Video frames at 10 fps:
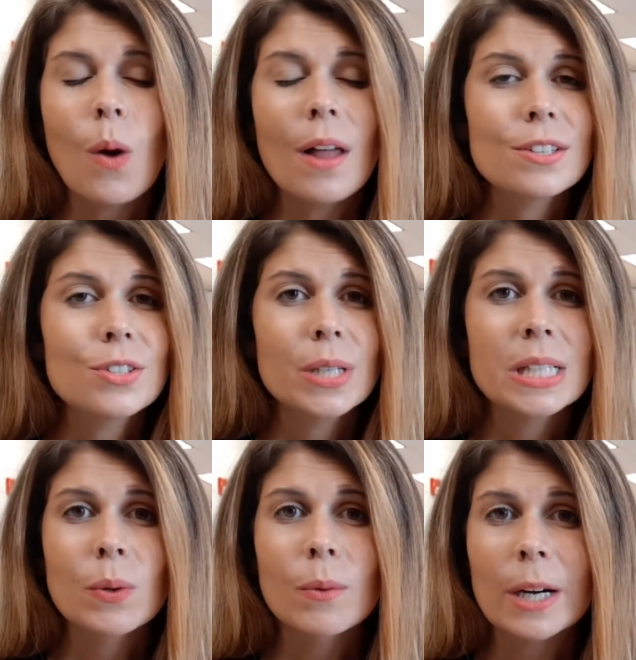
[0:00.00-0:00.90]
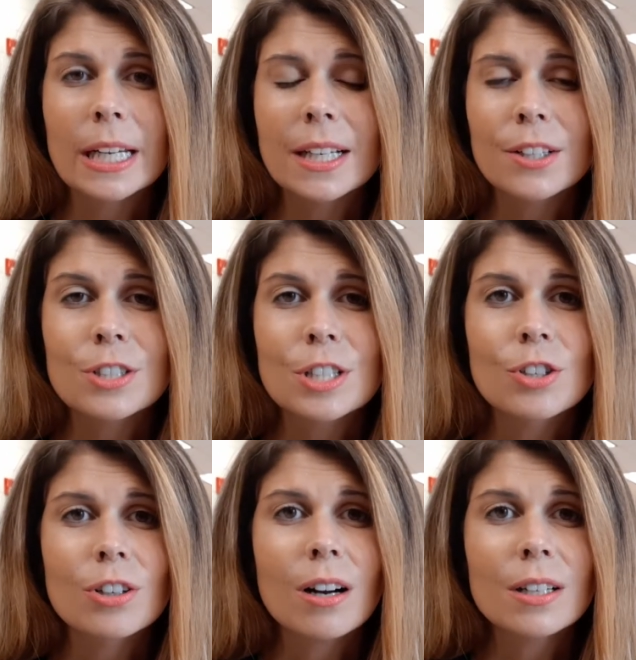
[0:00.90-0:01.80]
While the students were working on their
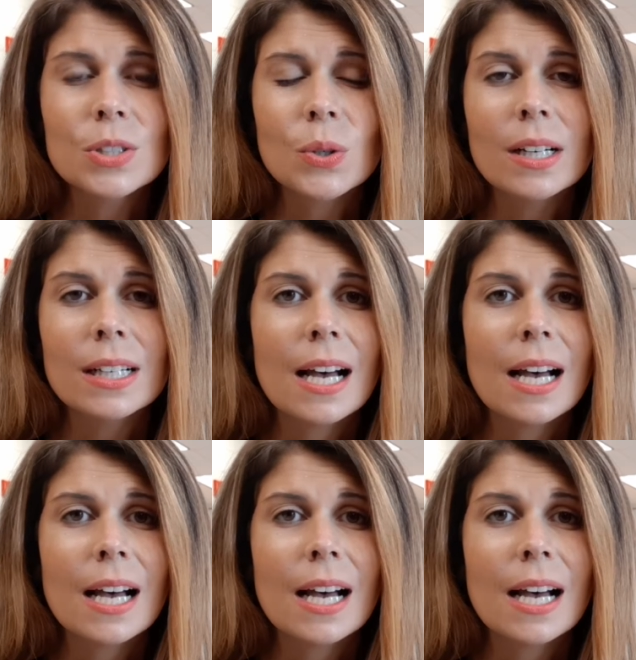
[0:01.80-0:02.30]
digital card sort,